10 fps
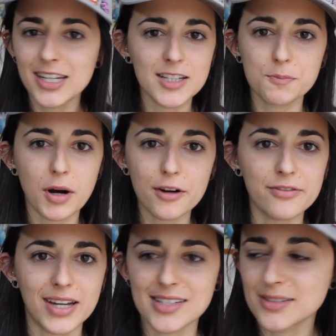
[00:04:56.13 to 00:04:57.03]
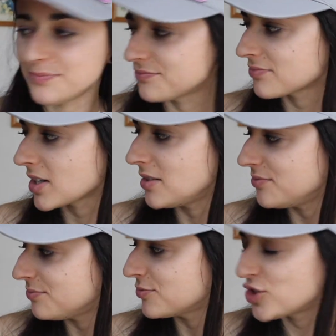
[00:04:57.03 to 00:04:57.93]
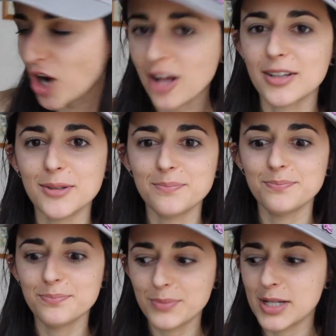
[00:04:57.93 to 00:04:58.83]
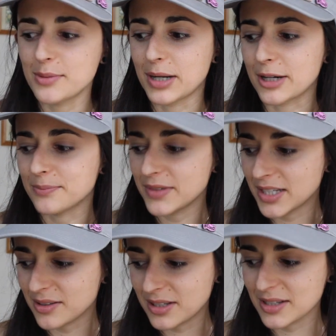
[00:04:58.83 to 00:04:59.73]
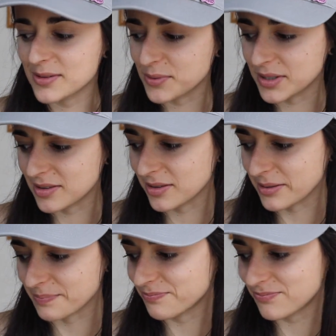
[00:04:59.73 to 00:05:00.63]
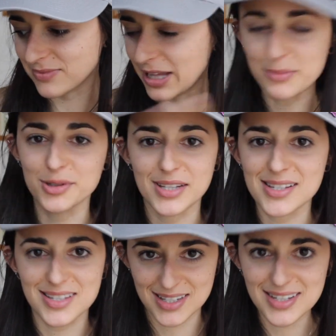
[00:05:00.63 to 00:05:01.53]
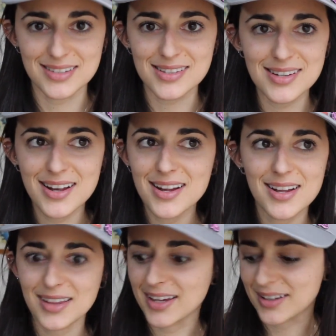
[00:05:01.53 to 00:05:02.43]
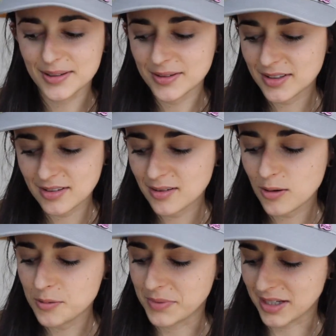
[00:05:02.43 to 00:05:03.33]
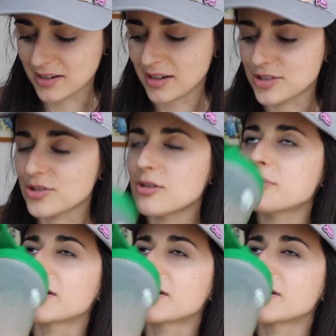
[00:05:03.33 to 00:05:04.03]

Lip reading: It's perfect. Chocolate peanut butter. It is what the label says it is. Like, oh my gosh, oh